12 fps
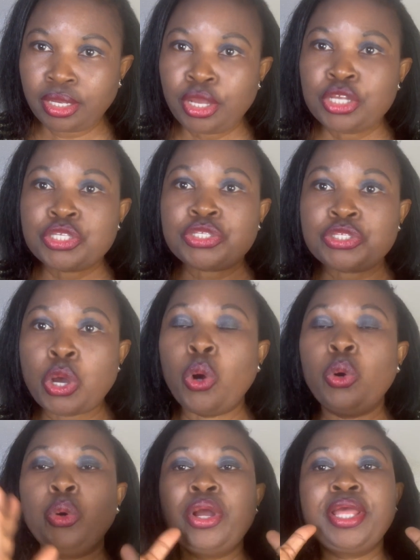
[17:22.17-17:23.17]

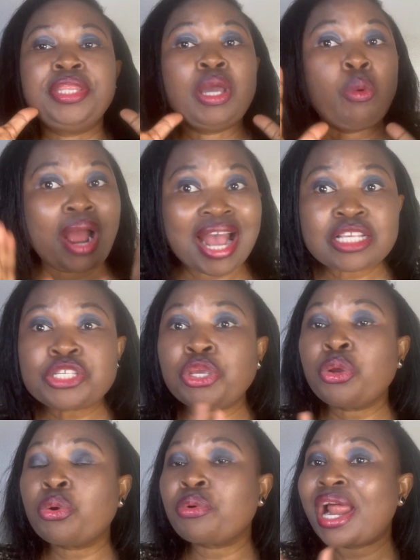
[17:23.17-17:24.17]
So they will ask
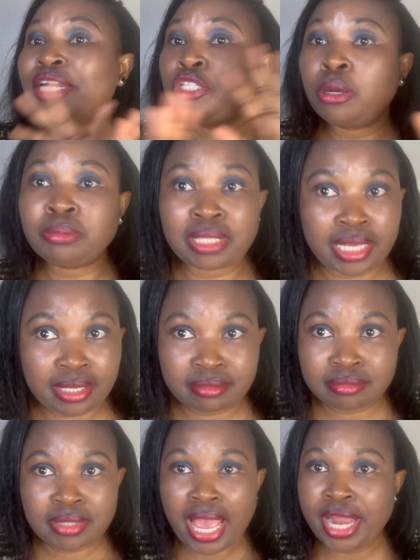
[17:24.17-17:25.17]
you randomly
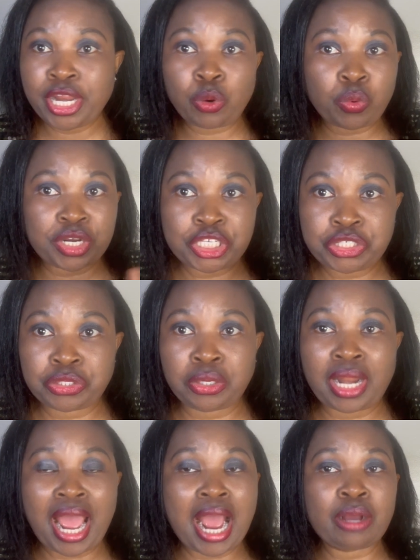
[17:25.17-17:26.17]
any question
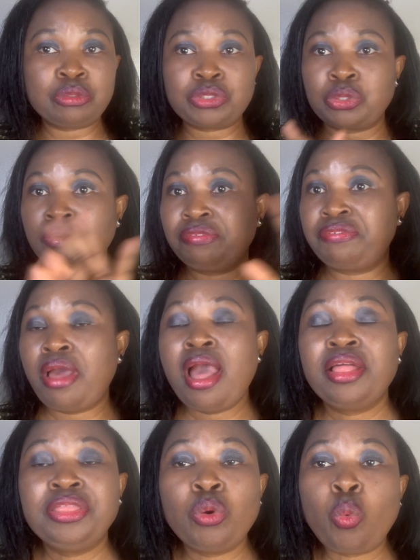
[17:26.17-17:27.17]
out of
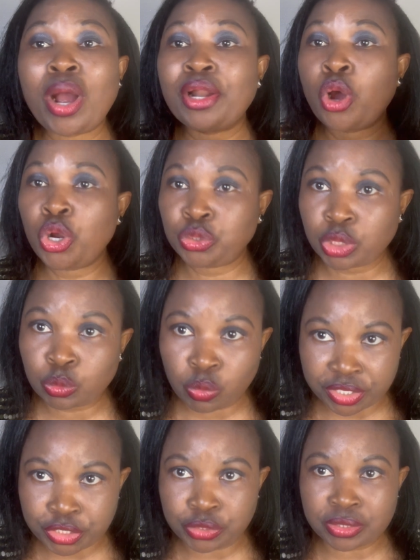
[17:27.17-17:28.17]
the 100
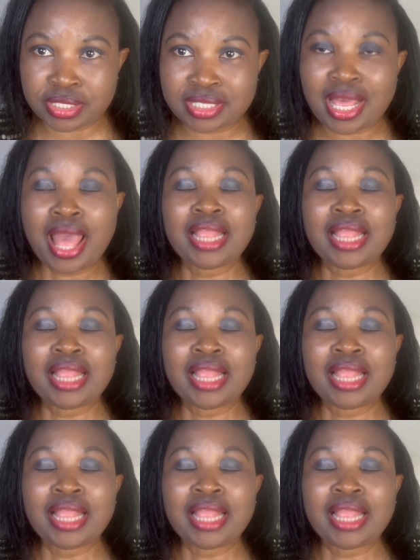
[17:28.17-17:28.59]
questions.